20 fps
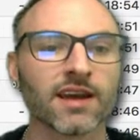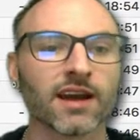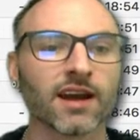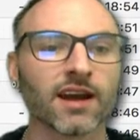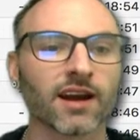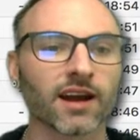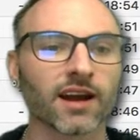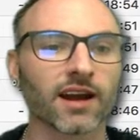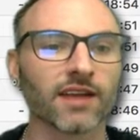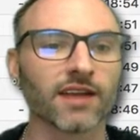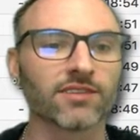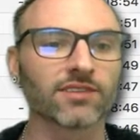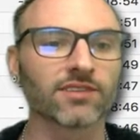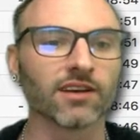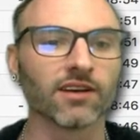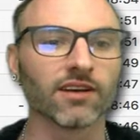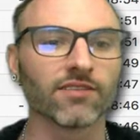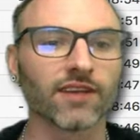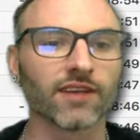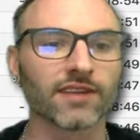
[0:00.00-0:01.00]
All right,
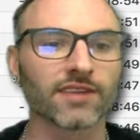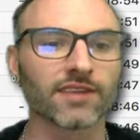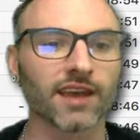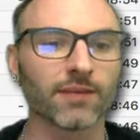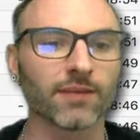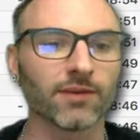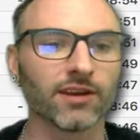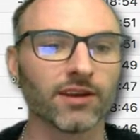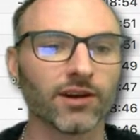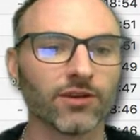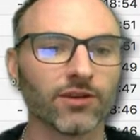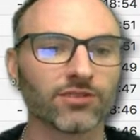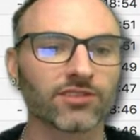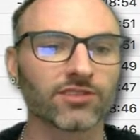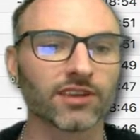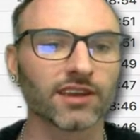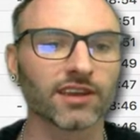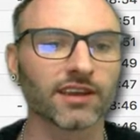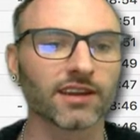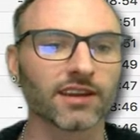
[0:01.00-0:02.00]
so if I type in
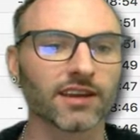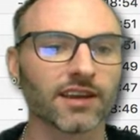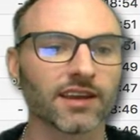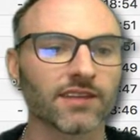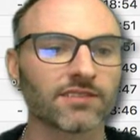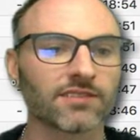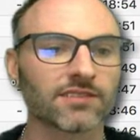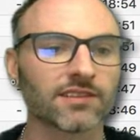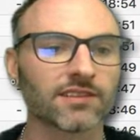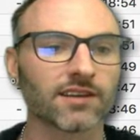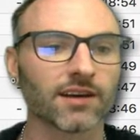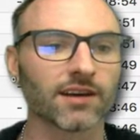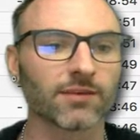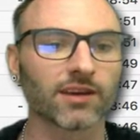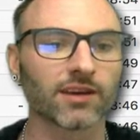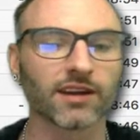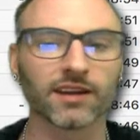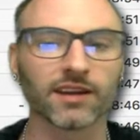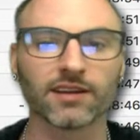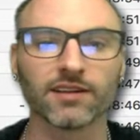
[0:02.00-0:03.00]
hosting and still I'm
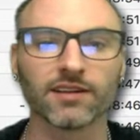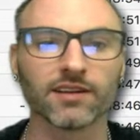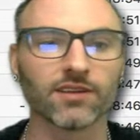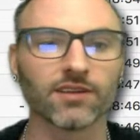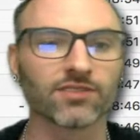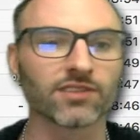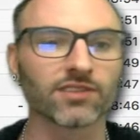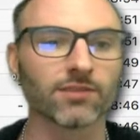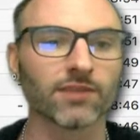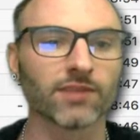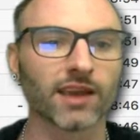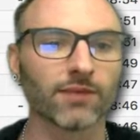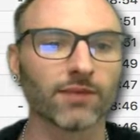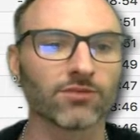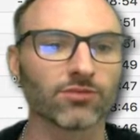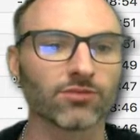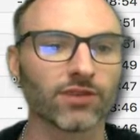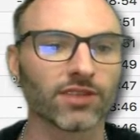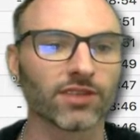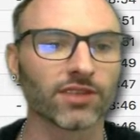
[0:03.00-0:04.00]
getting, you know, some
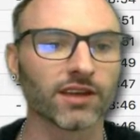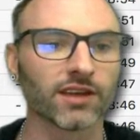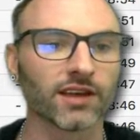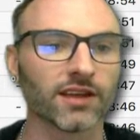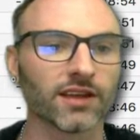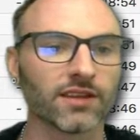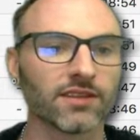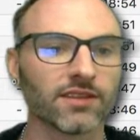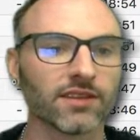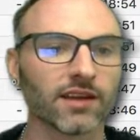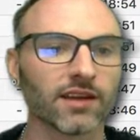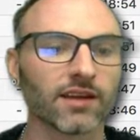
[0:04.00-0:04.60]
names with a,